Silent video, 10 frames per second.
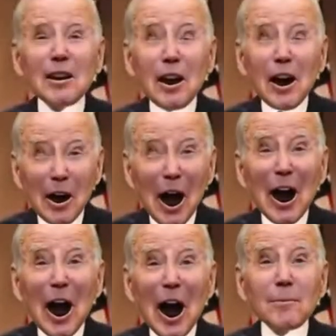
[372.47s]
Uh, I,
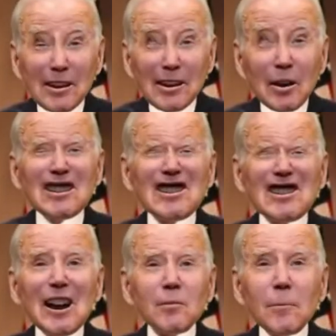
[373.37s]
am declaring a
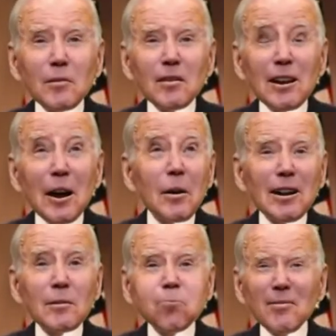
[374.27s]
state of emergency.
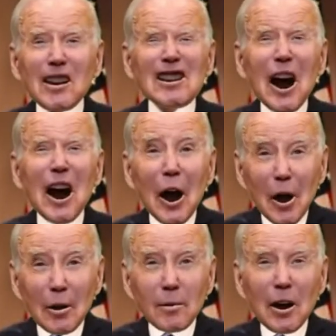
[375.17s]
Um,
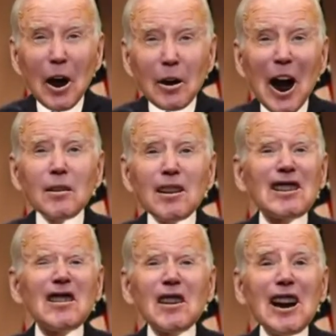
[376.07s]
America is
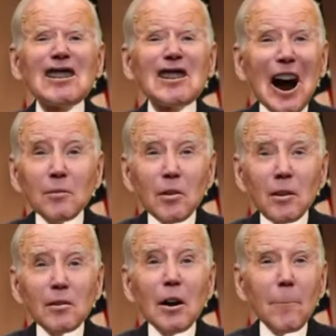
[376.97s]
just not safe with this
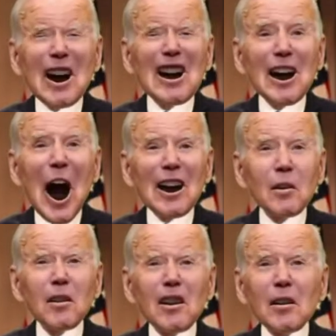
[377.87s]
maniac on
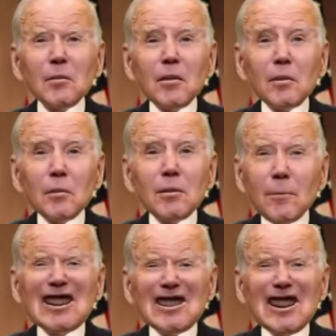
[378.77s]
the loose. My
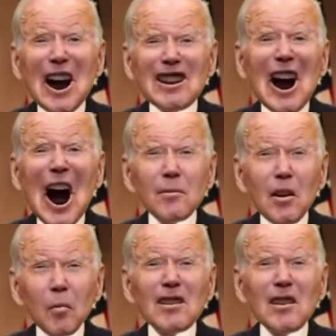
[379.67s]
team and I will
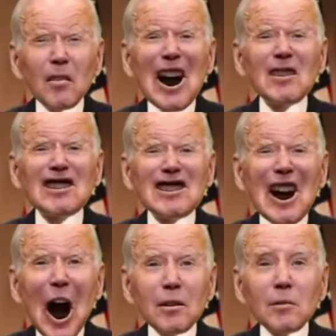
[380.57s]
work around the
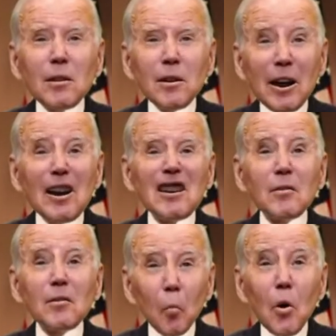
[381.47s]
clock until
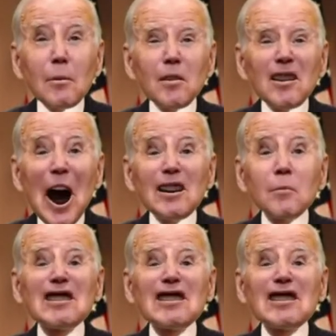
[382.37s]
Trump has been